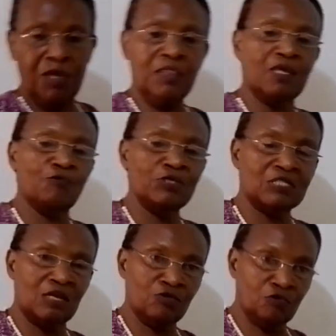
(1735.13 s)
they waste a
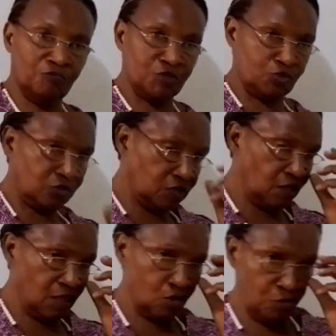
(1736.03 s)
lot of resources, they
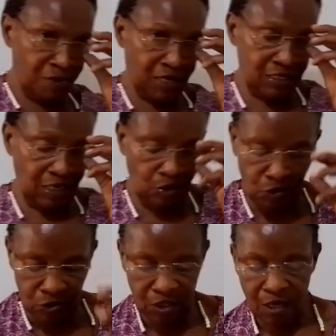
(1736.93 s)
duplicate a lot,
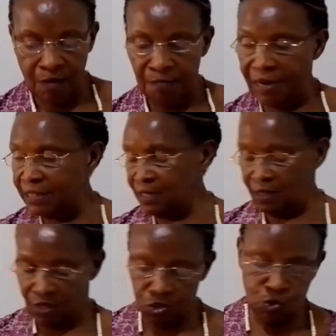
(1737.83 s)
but in
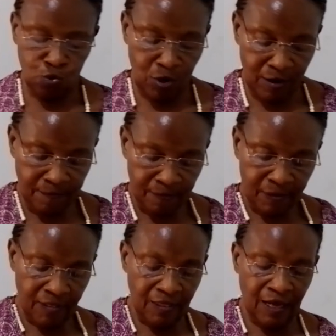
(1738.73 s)
this one,
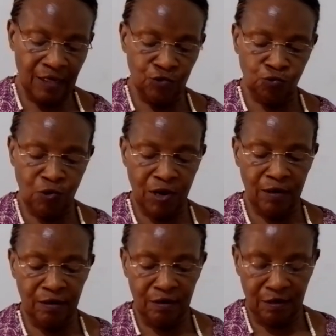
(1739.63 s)
that one,
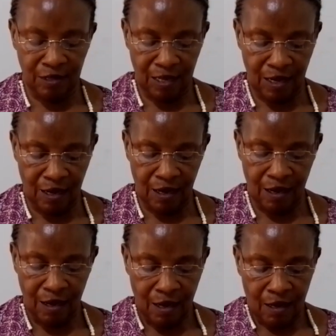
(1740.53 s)
the
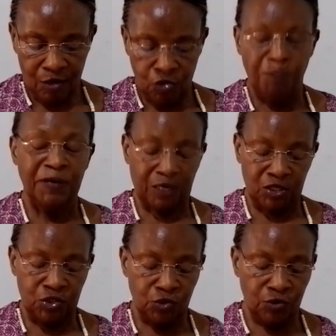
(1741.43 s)

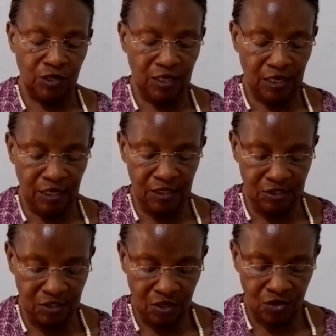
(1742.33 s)
duplication
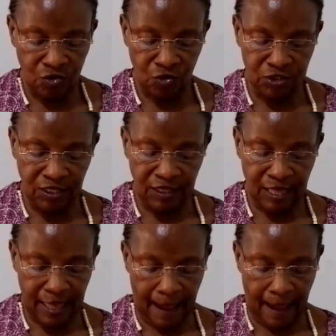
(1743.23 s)
is not there.